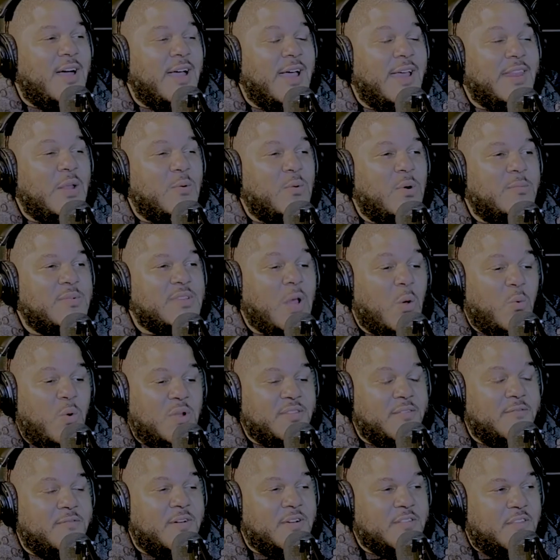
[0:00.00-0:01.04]
and the woman's like,
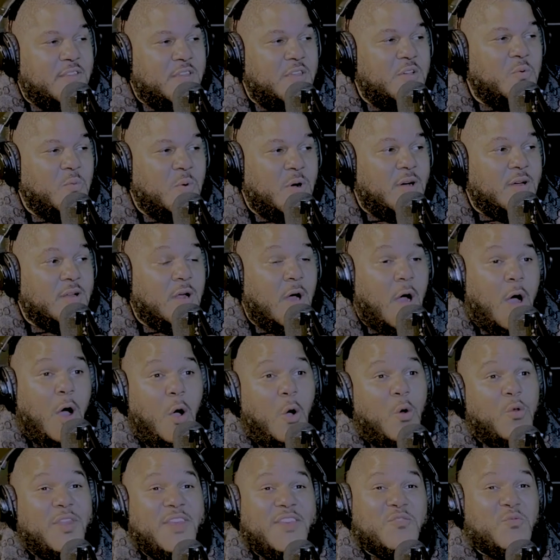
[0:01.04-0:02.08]
"What the fuck do you want?"
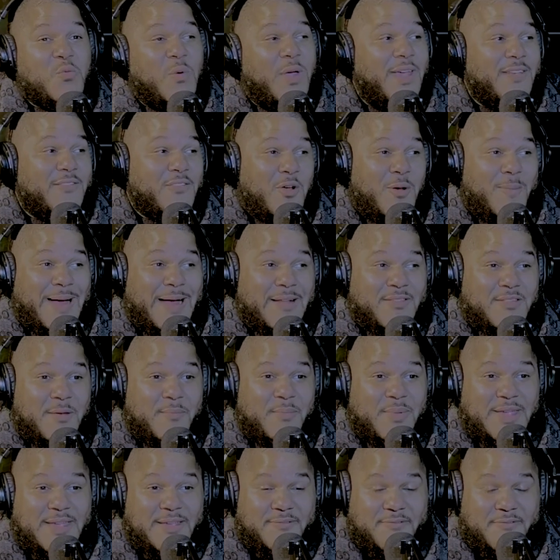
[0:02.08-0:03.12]
Oh, these wings are about to
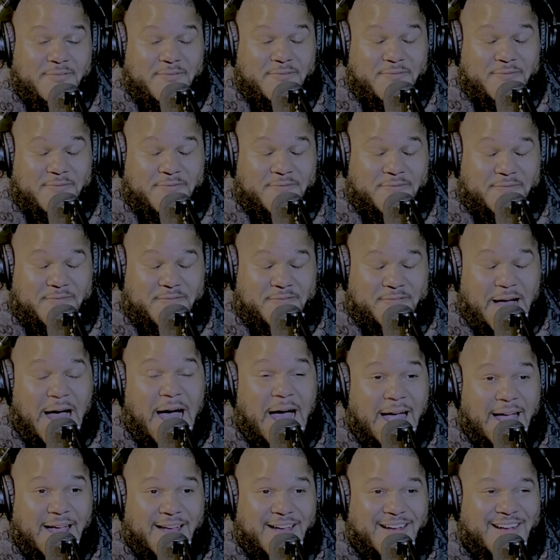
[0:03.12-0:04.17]
be
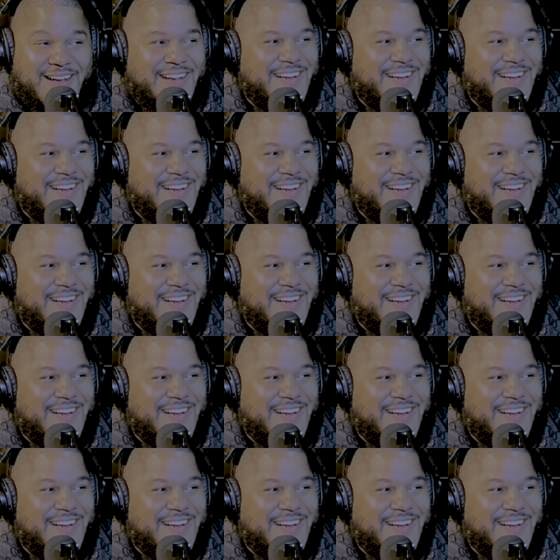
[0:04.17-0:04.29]
fire.